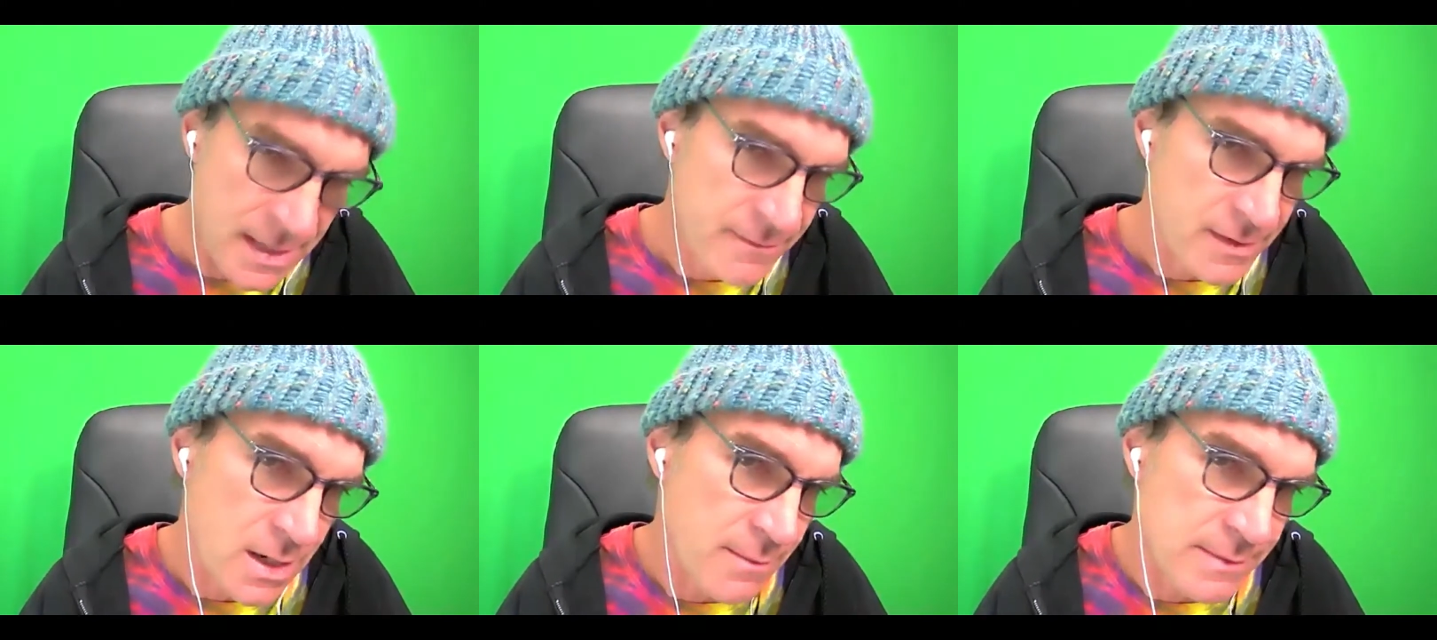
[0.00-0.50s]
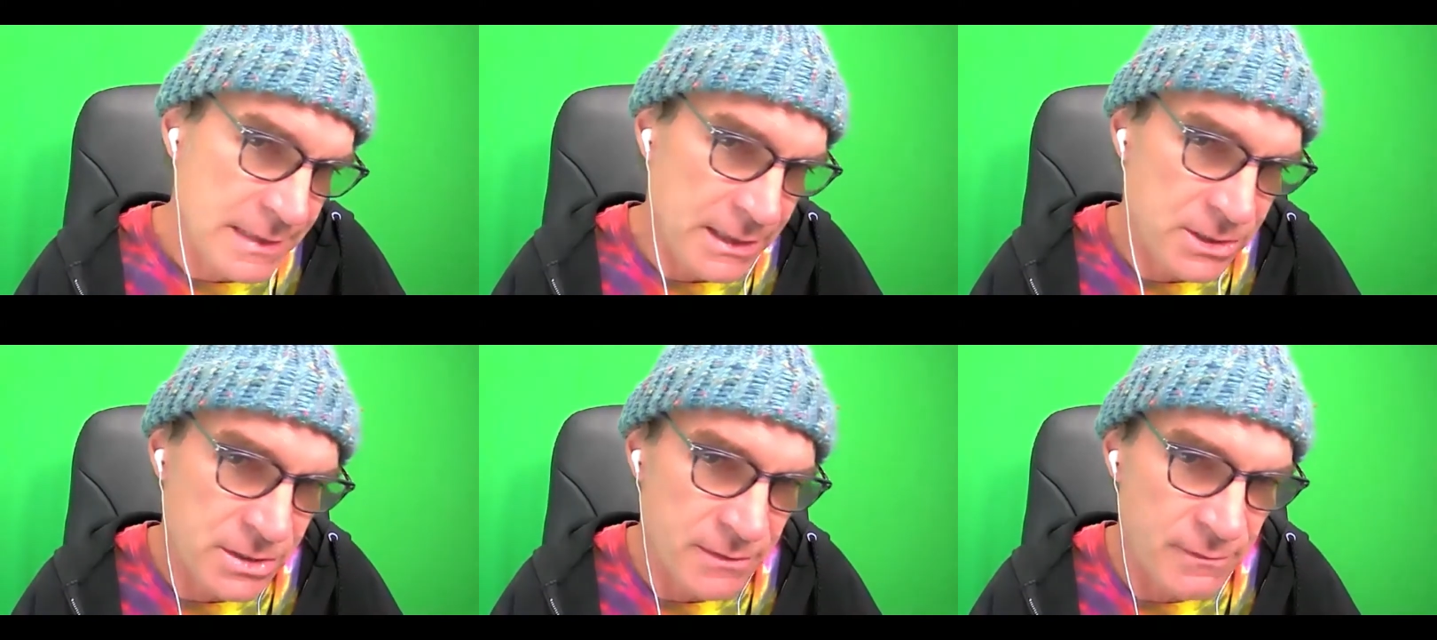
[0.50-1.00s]
of a
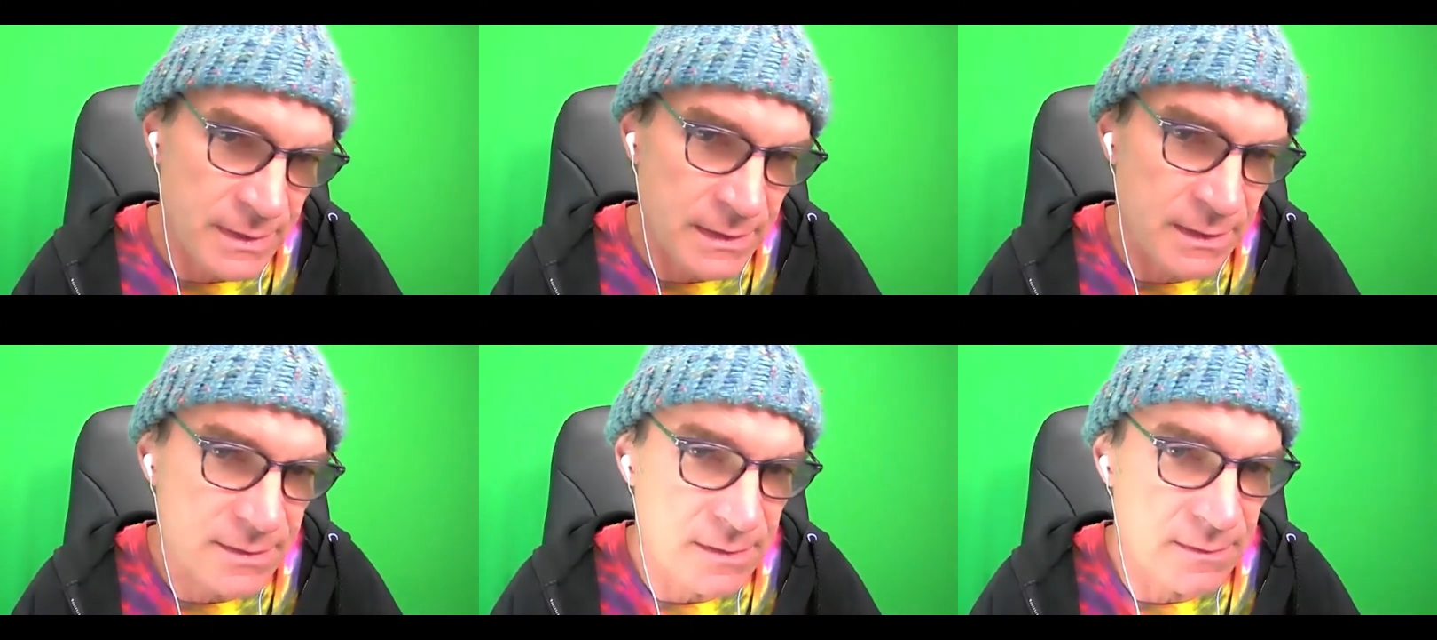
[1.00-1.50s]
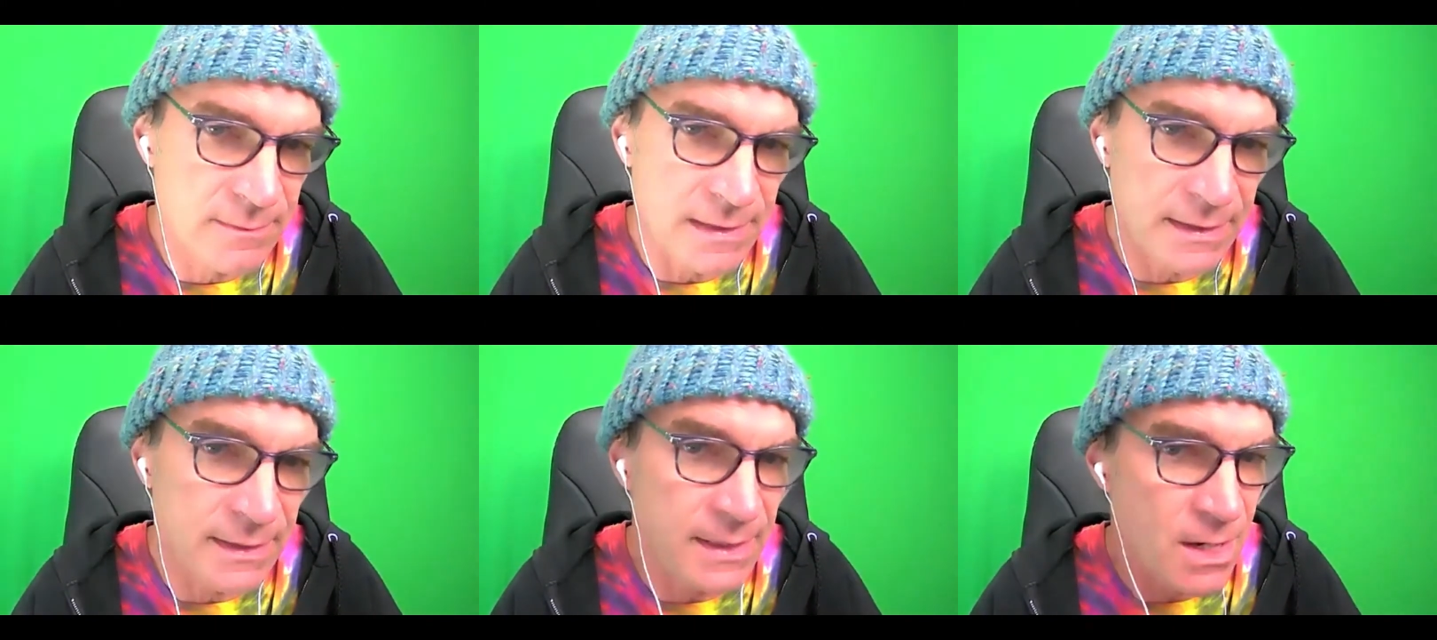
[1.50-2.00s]
combination of realism,
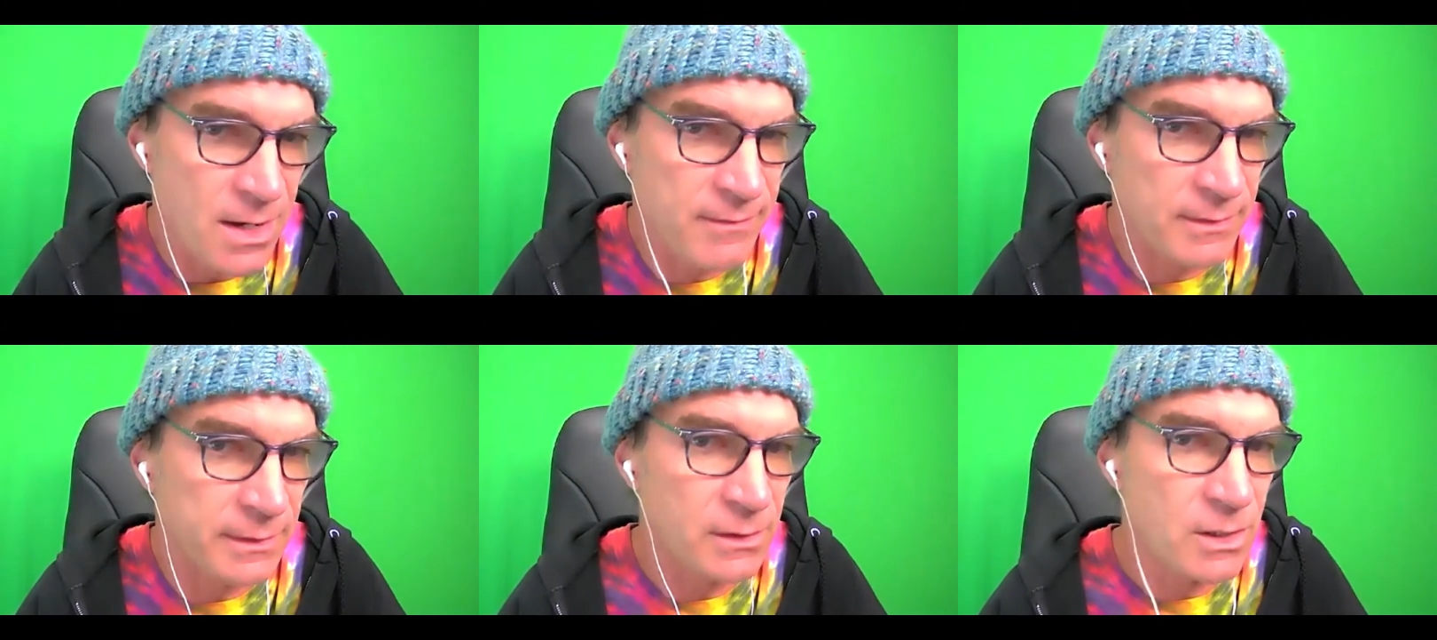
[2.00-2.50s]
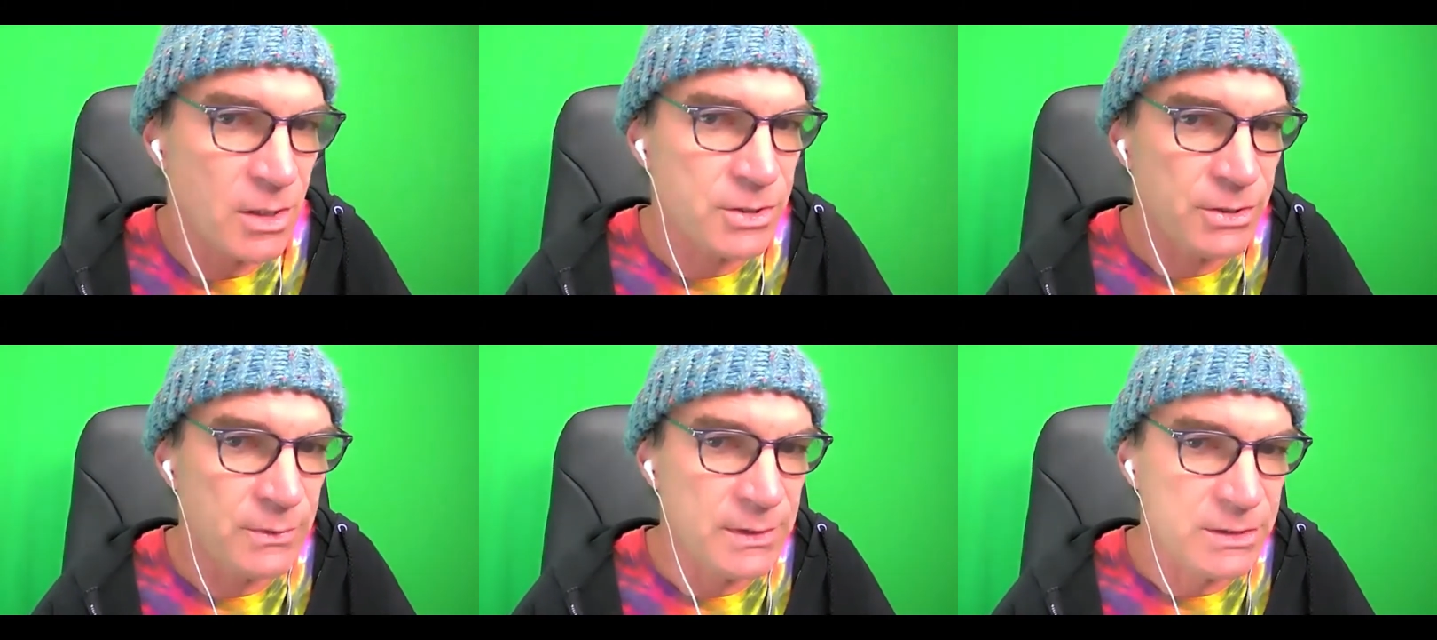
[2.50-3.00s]
and then they have a little
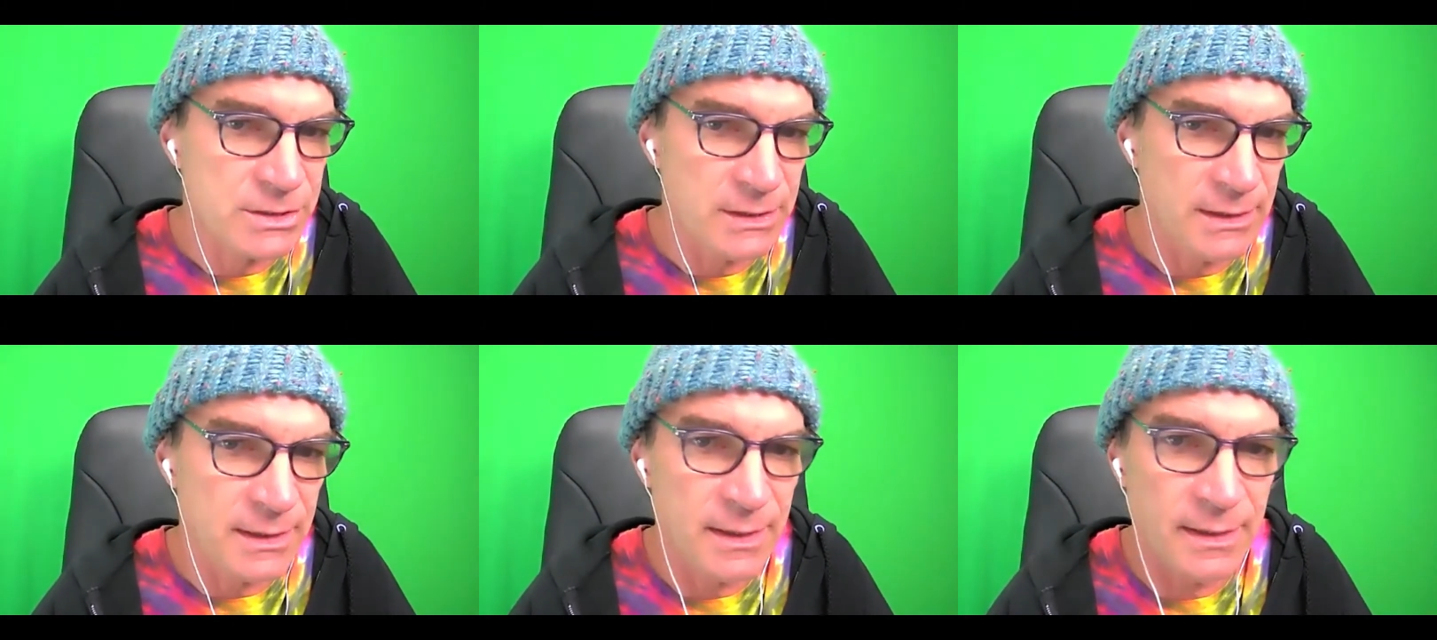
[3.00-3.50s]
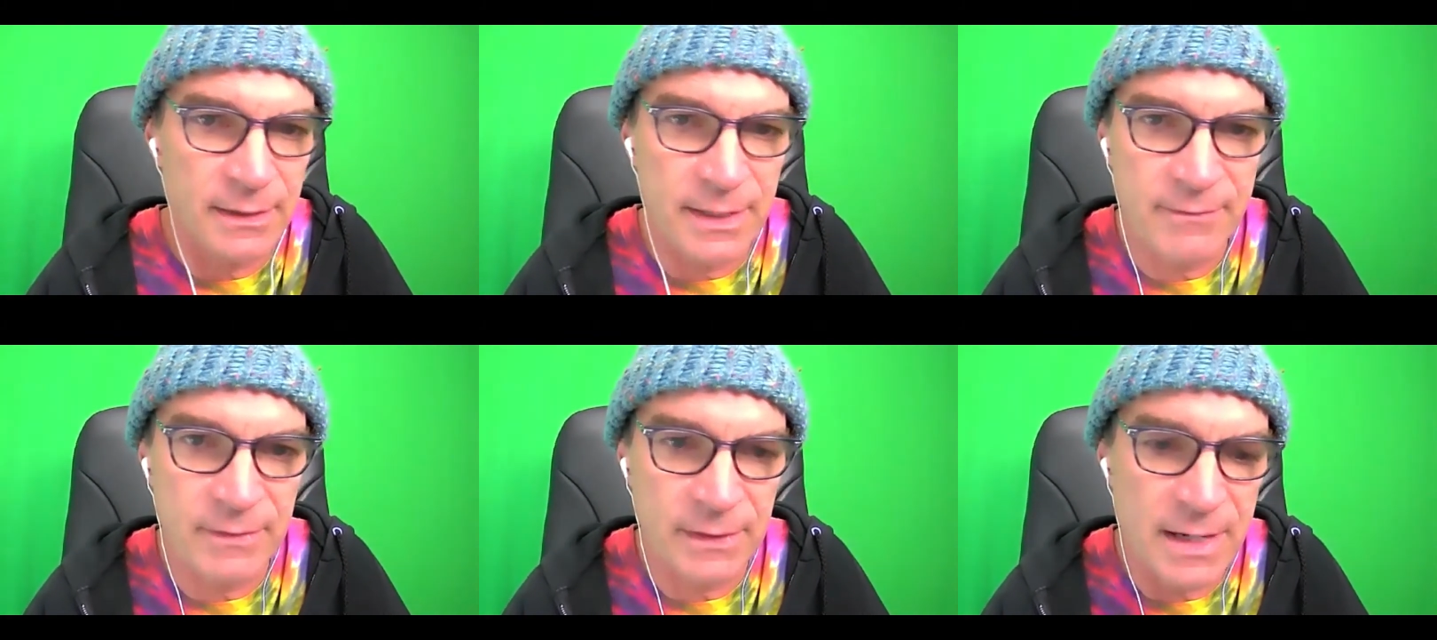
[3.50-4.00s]
cartoonish, and they
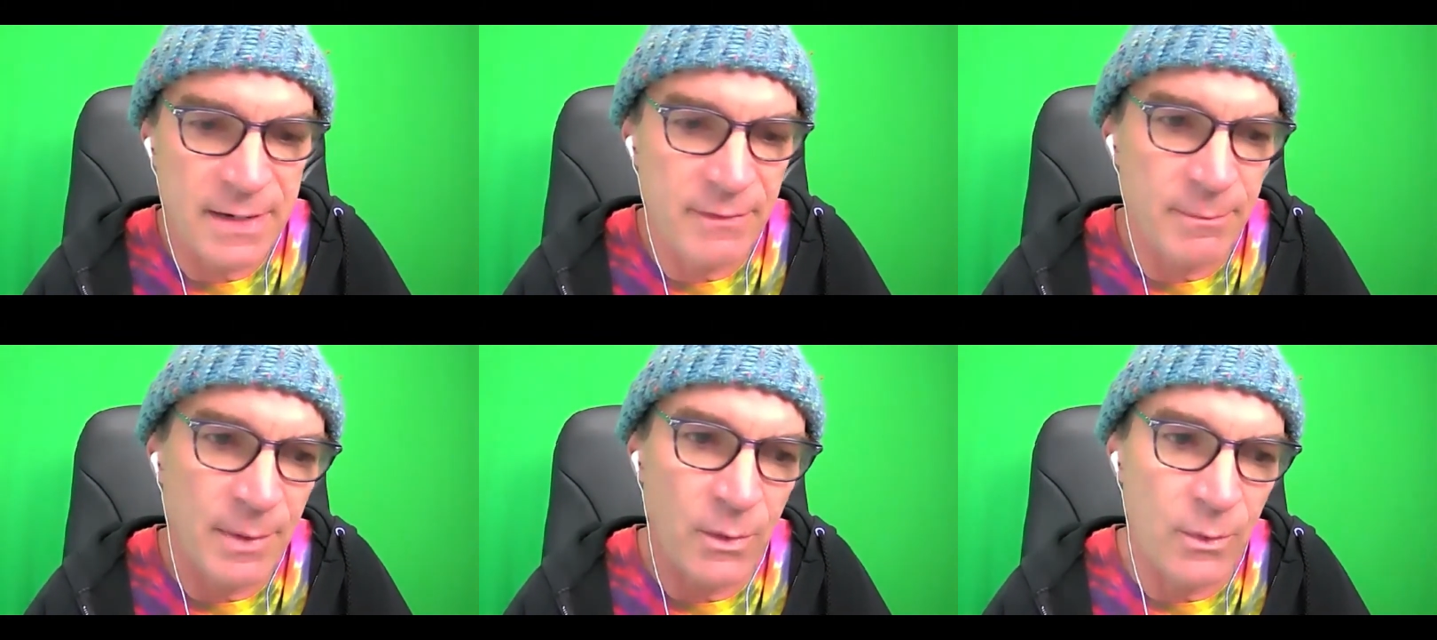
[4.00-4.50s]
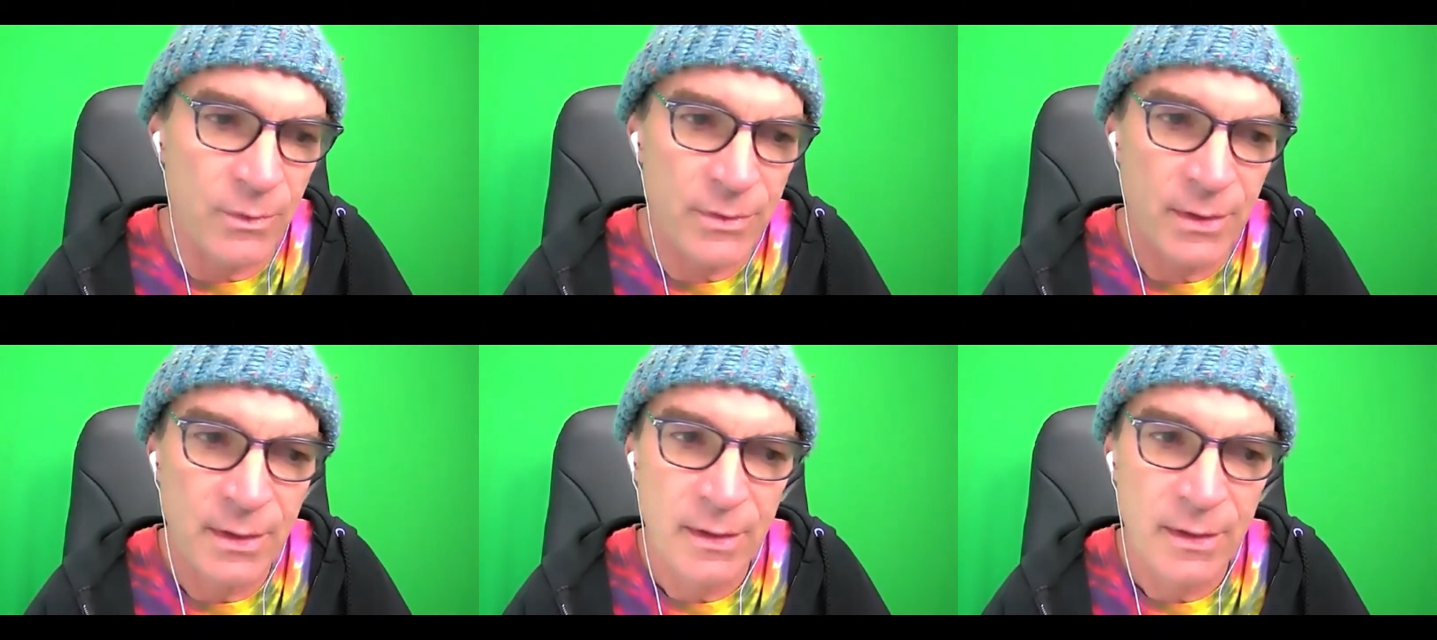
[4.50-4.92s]
have a kind of a both,